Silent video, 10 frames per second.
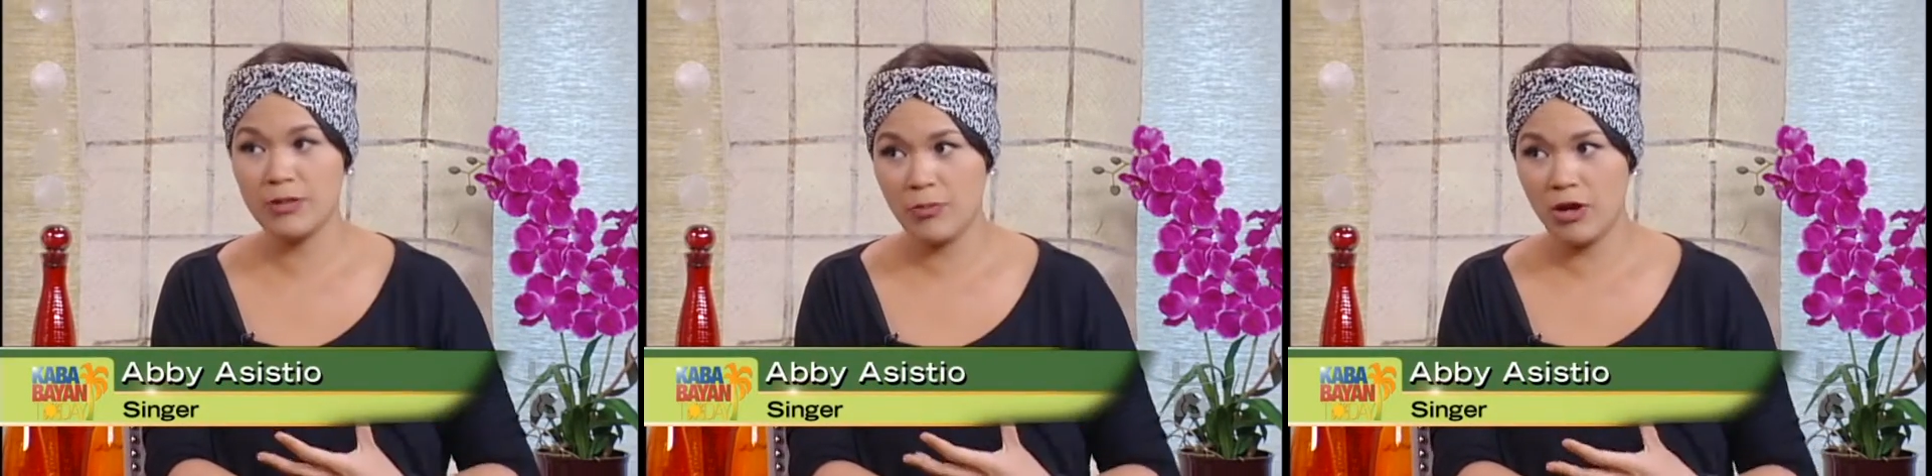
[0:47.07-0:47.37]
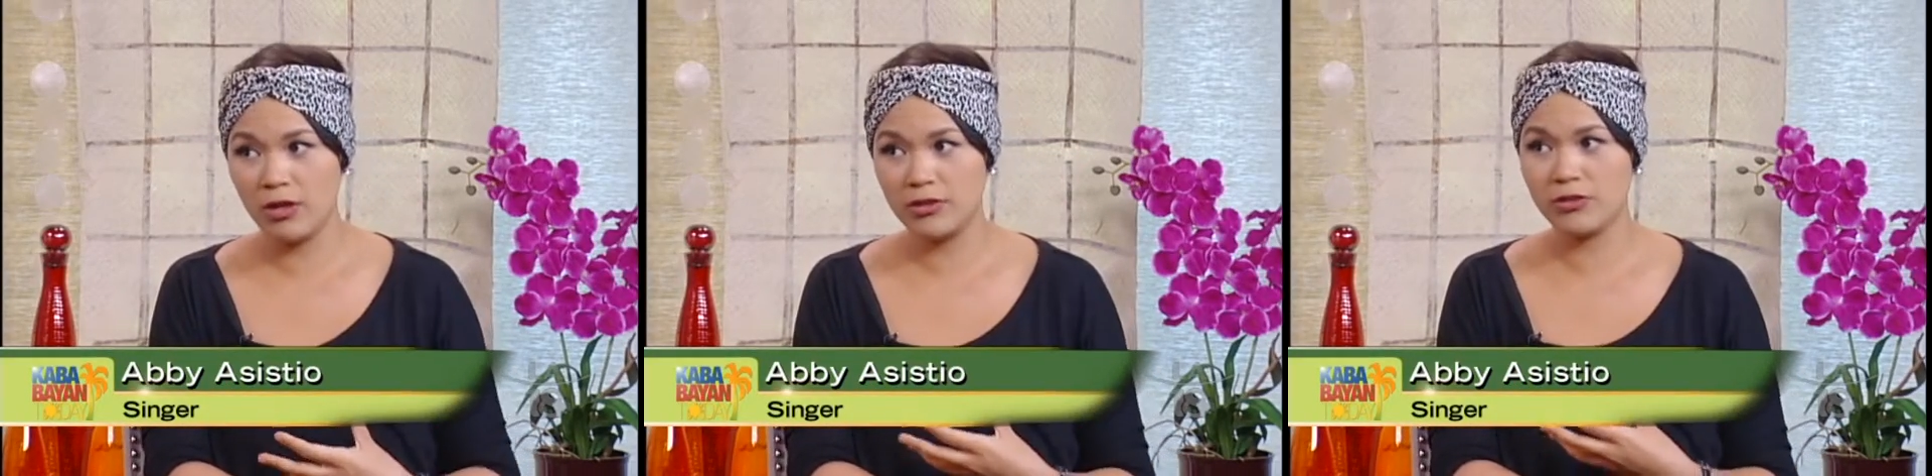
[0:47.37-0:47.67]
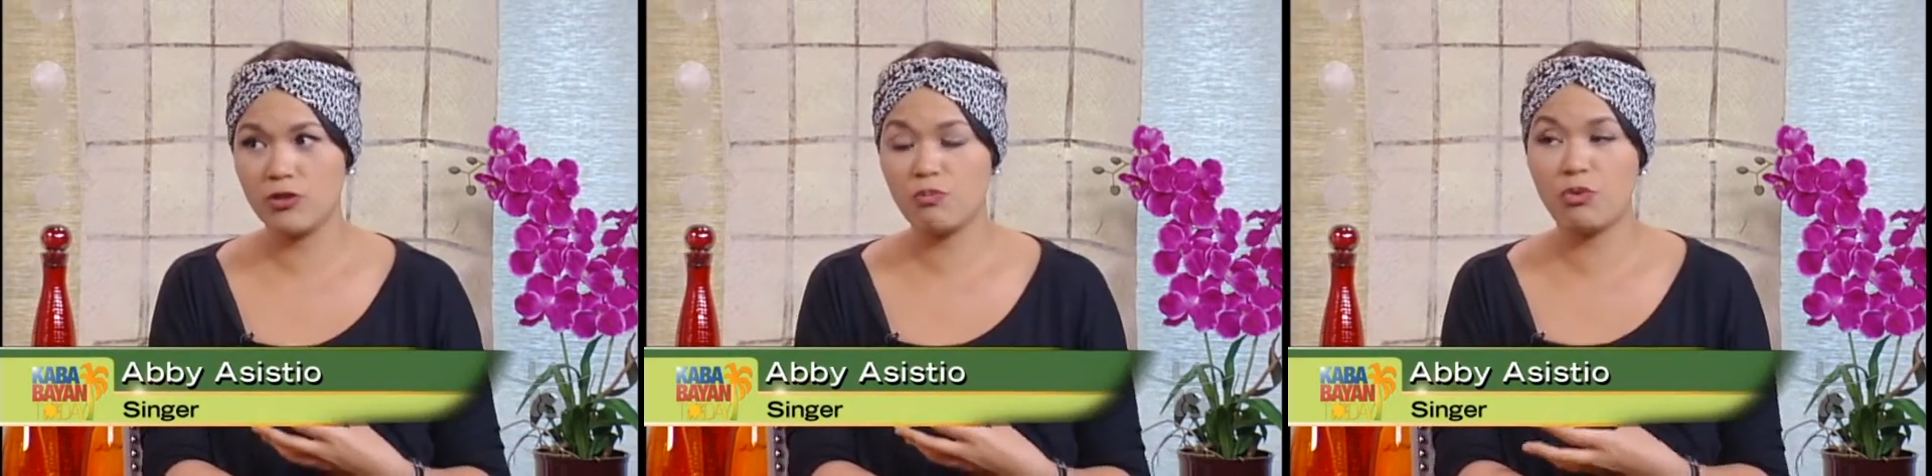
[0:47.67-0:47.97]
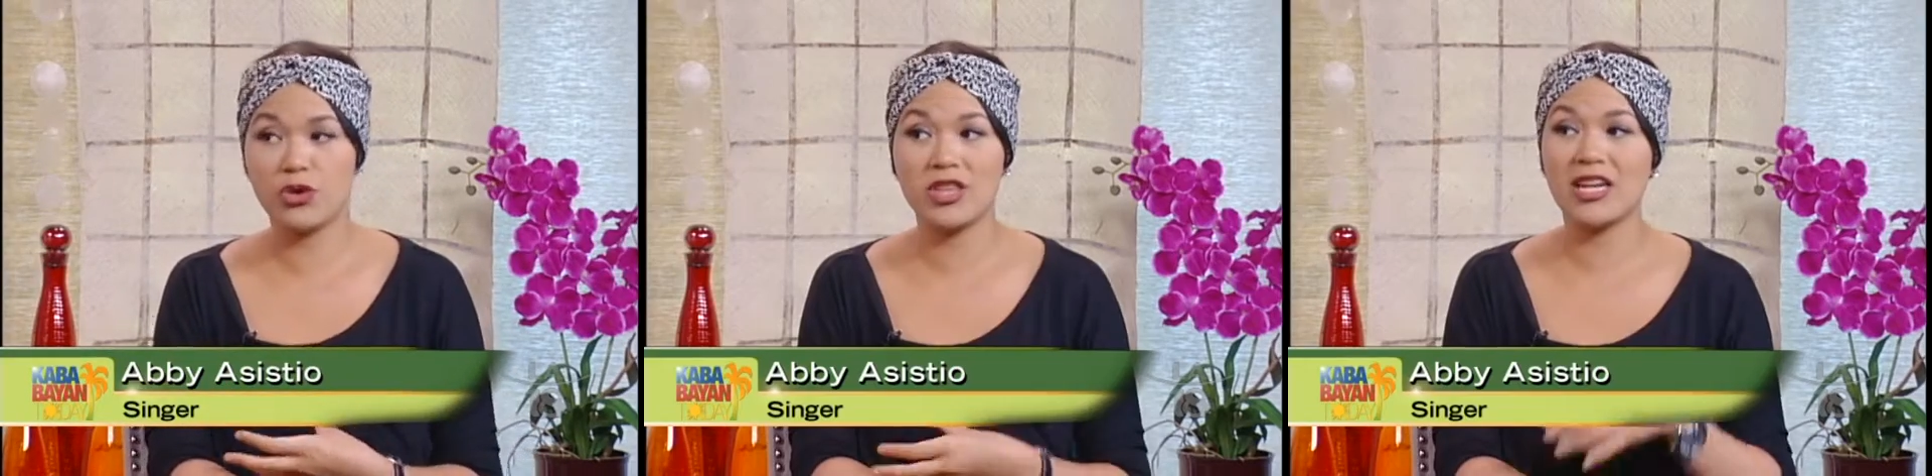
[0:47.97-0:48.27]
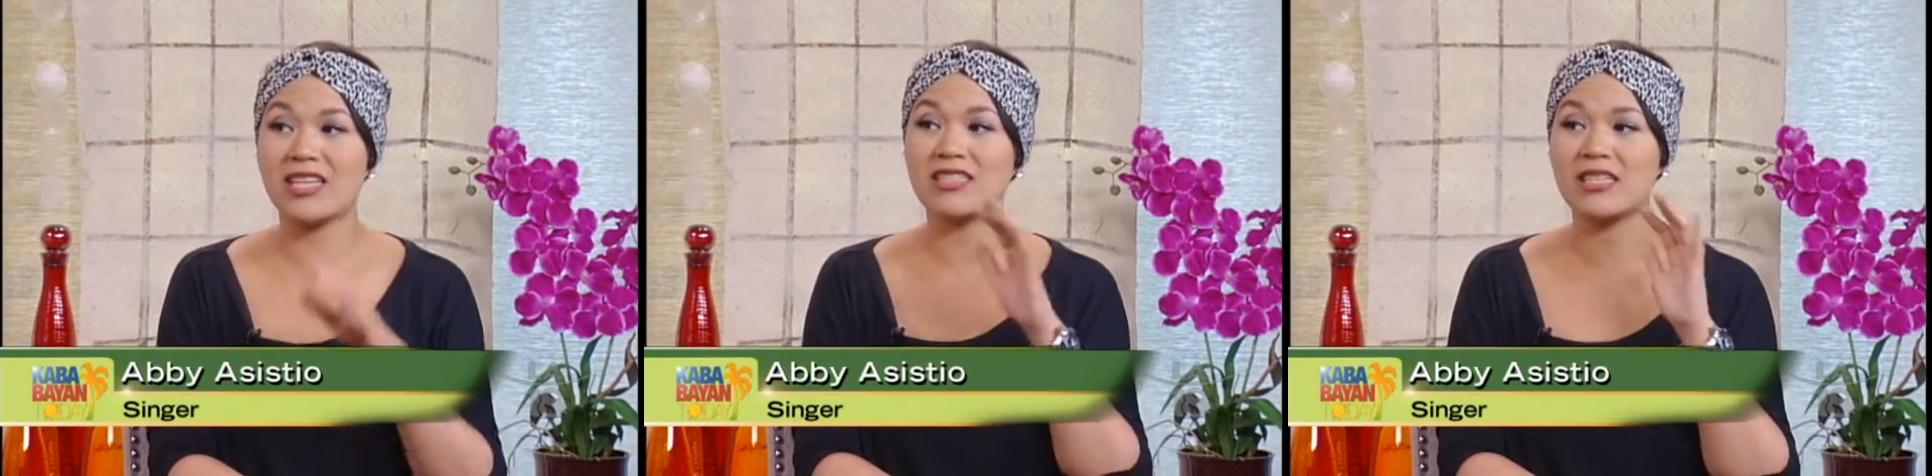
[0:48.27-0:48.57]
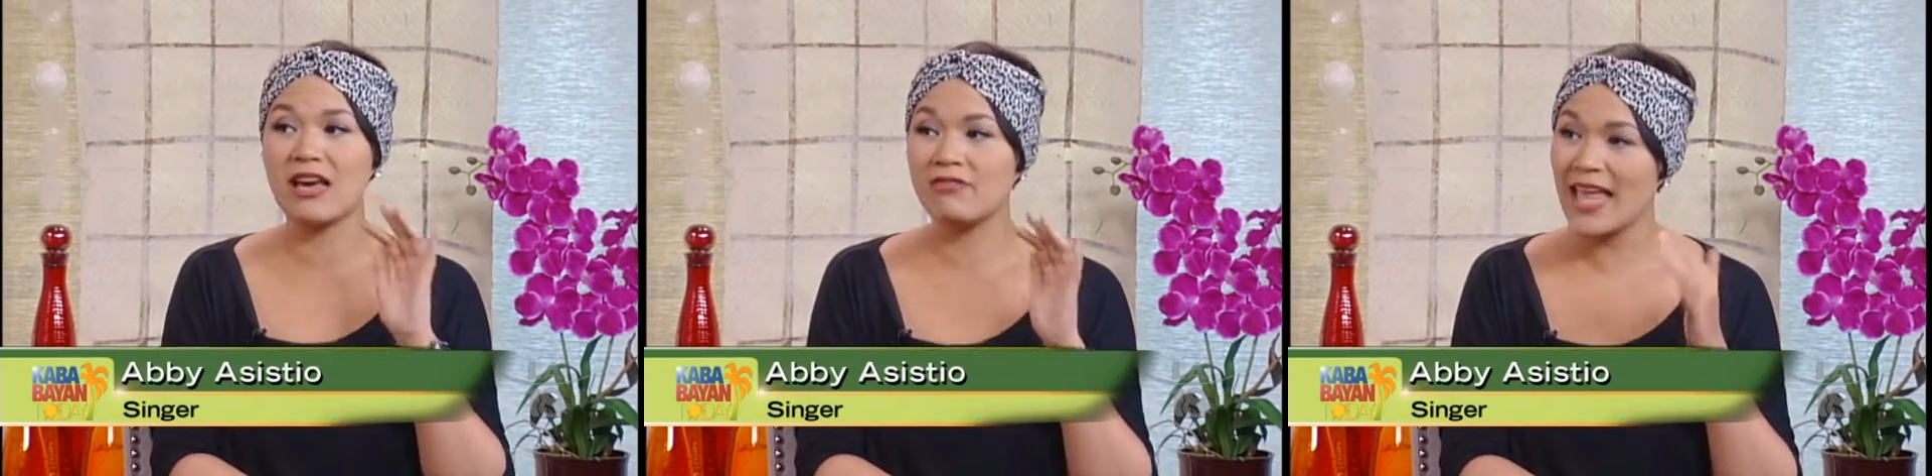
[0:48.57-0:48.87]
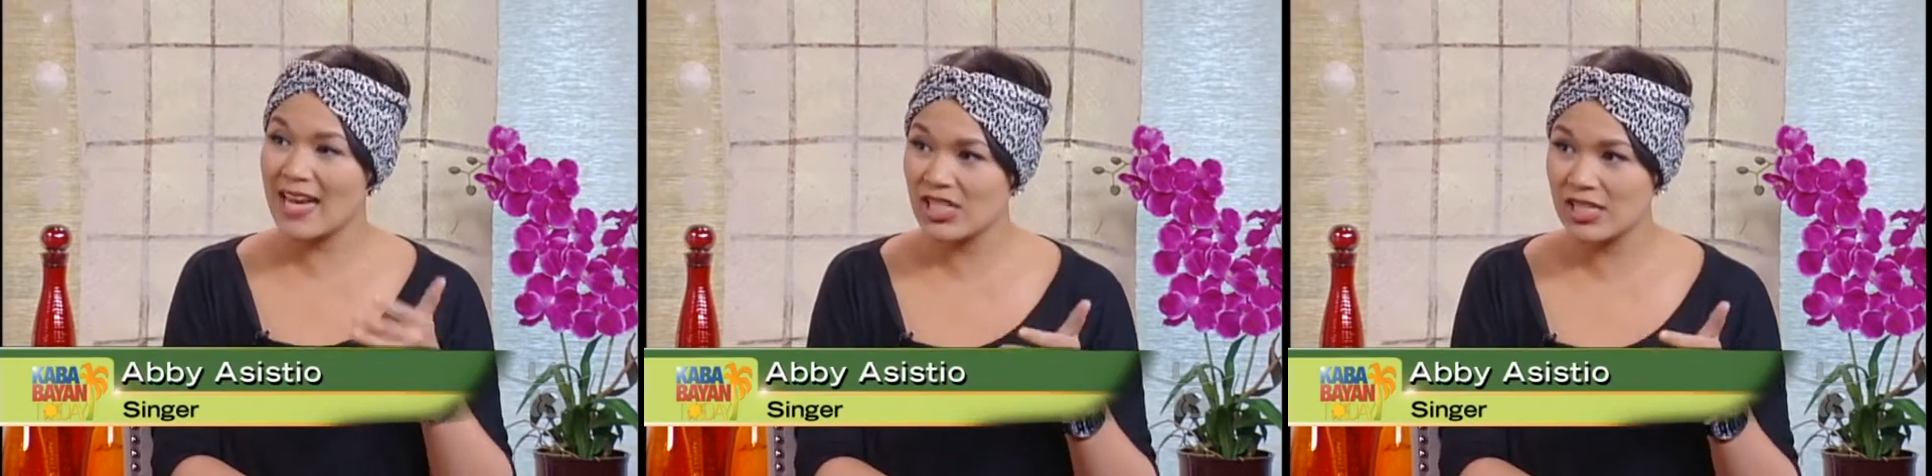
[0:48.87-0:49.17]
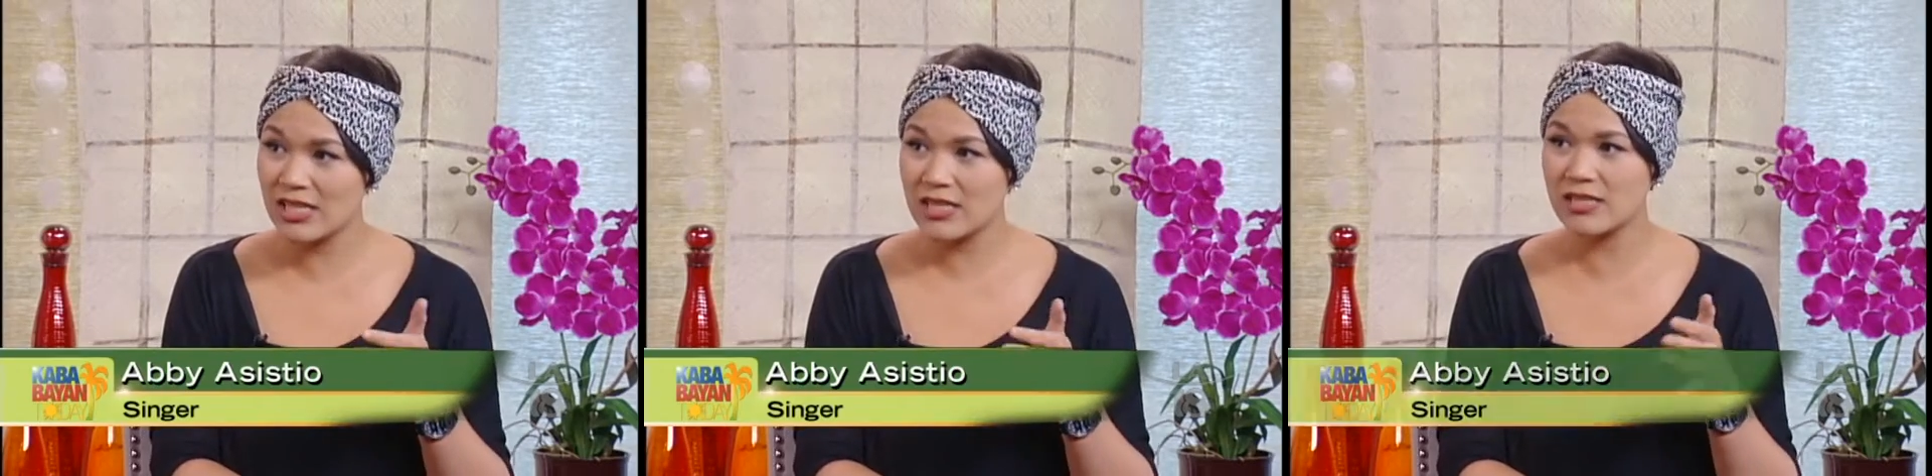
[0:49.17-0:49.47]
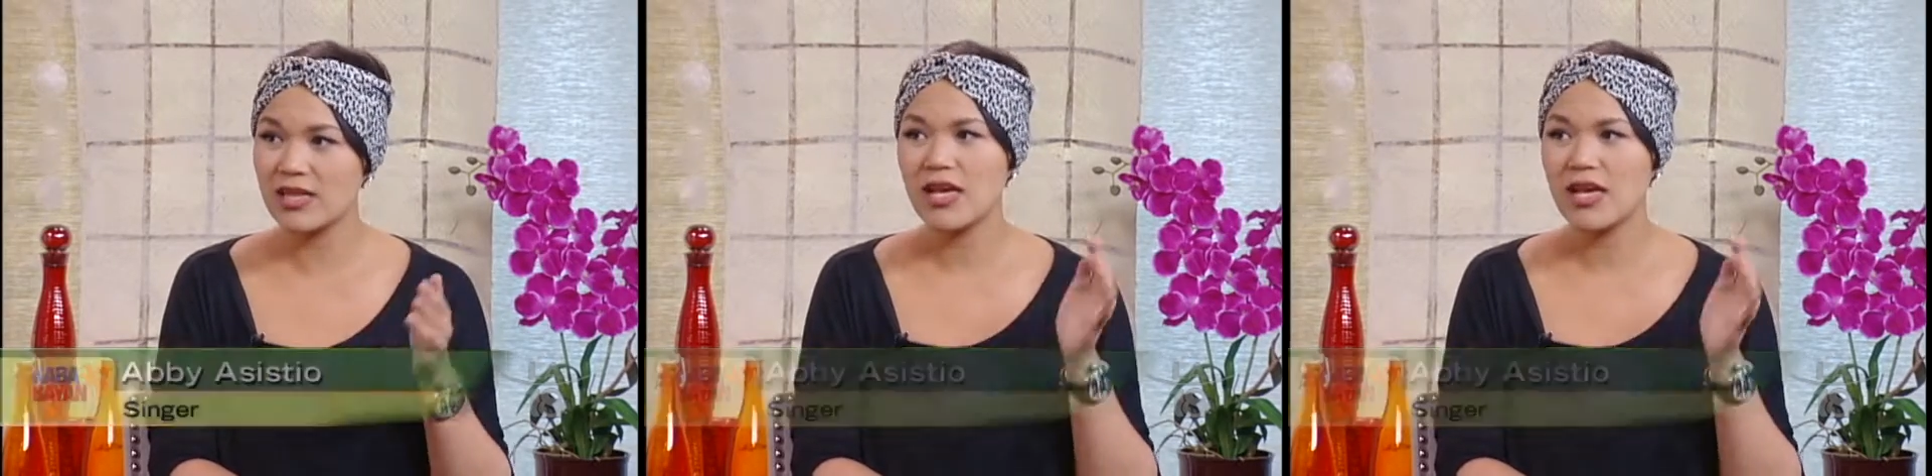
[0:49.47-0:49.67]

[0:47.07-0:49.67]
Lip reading: bald to the point that I didn't have lashes,